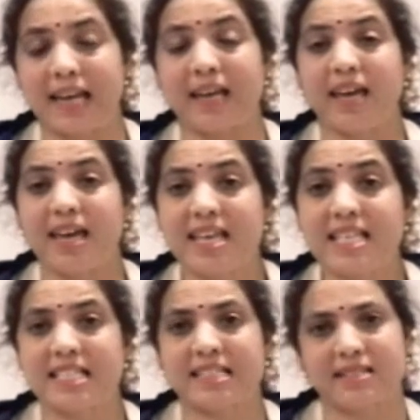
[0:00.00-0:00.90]

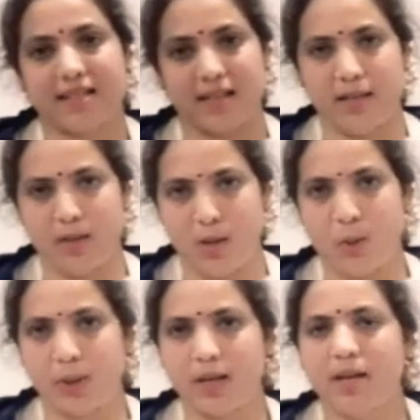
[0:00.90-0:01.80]
aesthetic
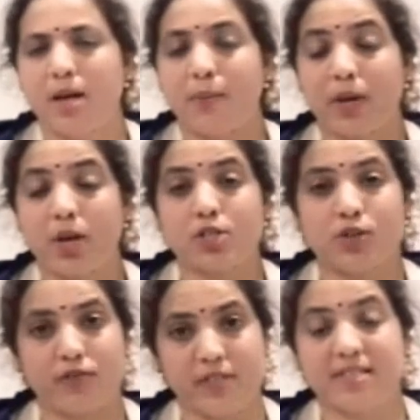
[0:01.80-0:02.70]
look because
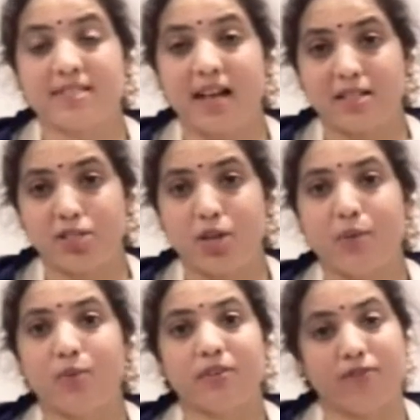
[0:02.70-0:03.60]
of its
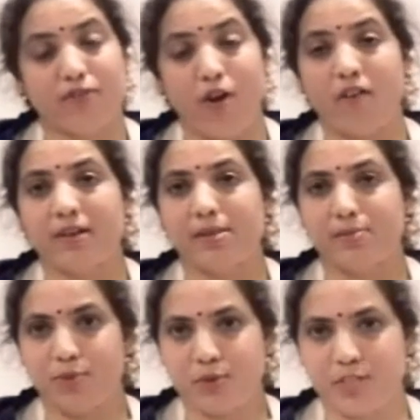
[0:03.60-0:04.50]
Tanjavur floral
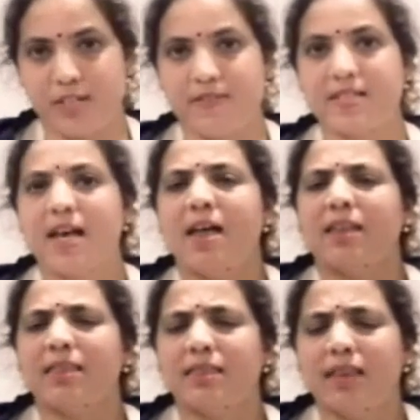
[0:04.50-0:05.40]
motifs,
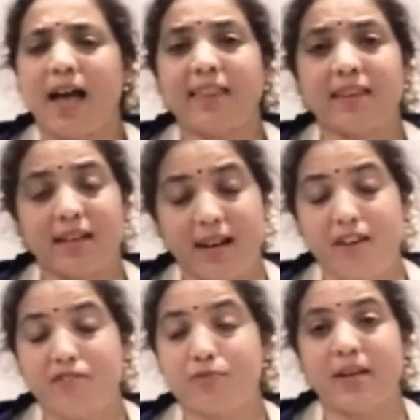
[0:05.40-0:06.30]
and the
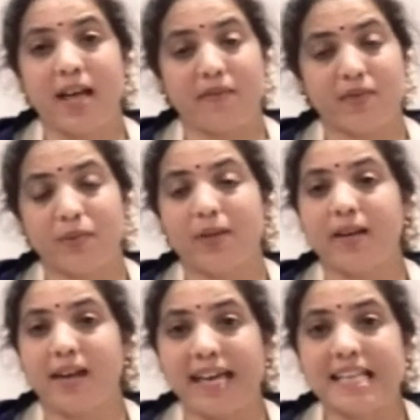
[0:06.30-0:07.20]
craftsmen have given an
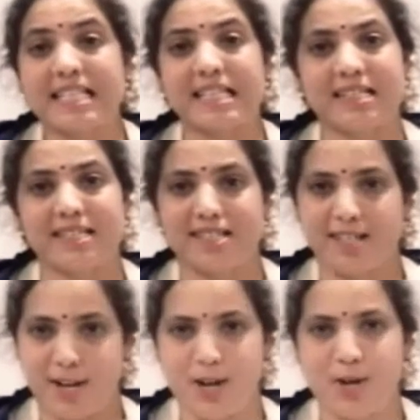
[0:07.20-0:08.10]
excellent
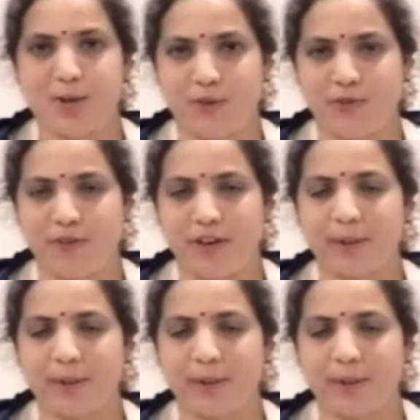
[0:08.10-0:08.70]
look for it.